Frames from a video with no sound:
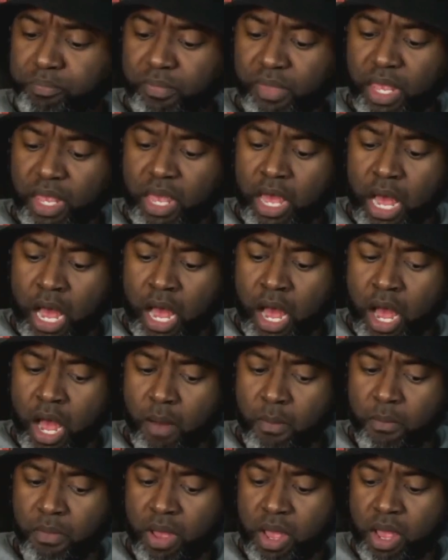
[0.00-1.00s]

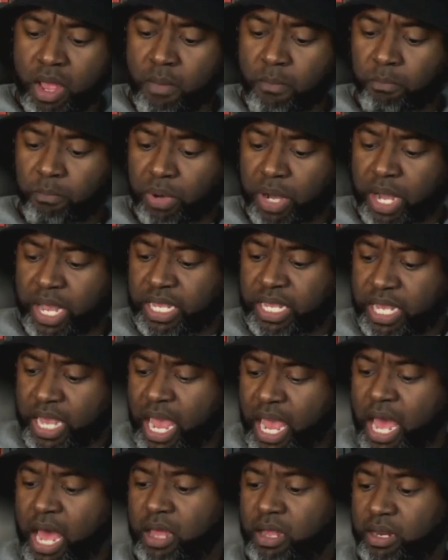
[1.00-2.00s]
Um, but
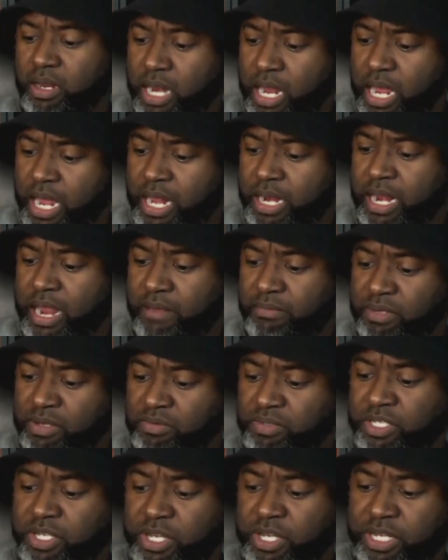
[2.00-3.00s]
yeah, that, that, it
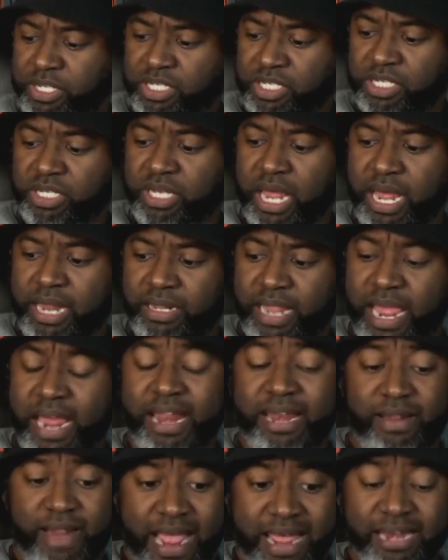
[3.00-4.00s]
was good to, that
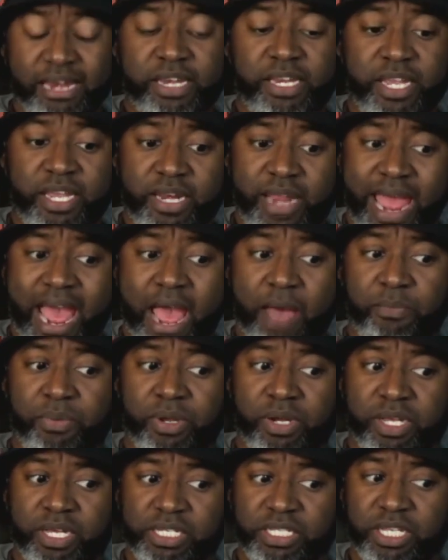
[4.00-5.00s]
that that it did happen
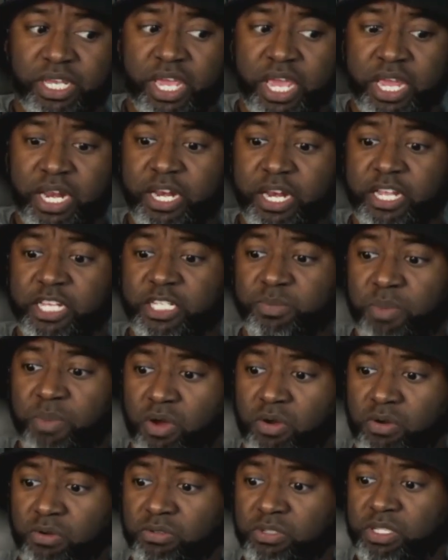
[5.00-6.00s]
because again, it
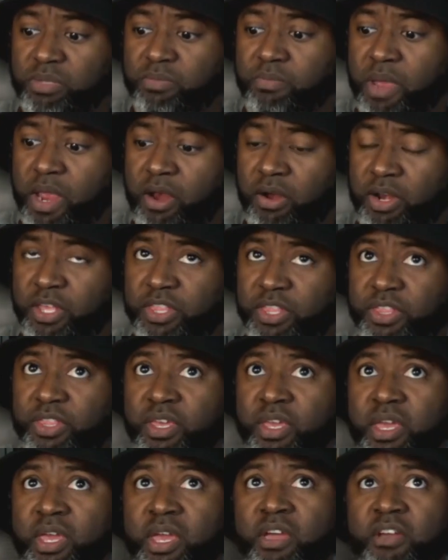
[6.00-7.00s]
exposed Meredith
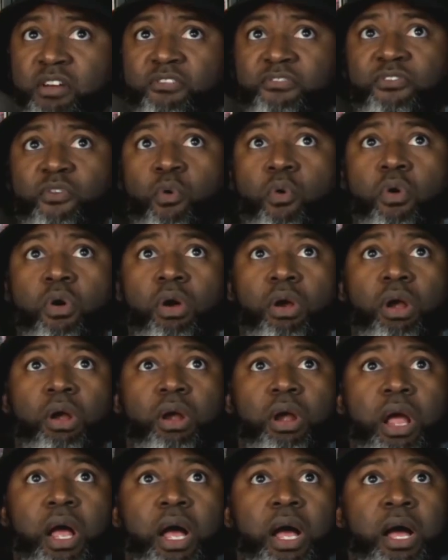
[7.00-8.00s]
for
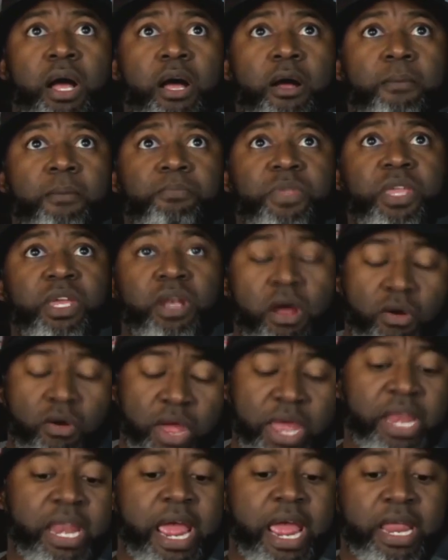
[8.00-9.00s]
um, you know,
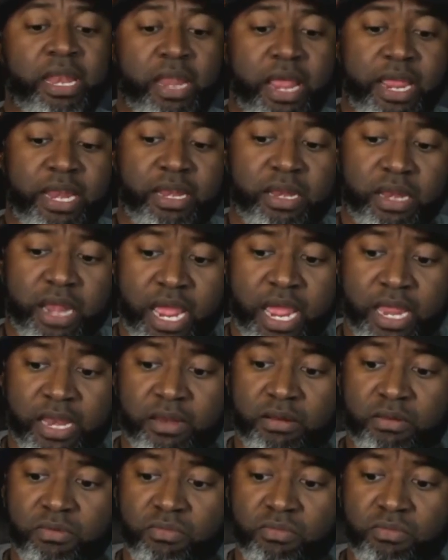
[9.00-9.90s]
in in in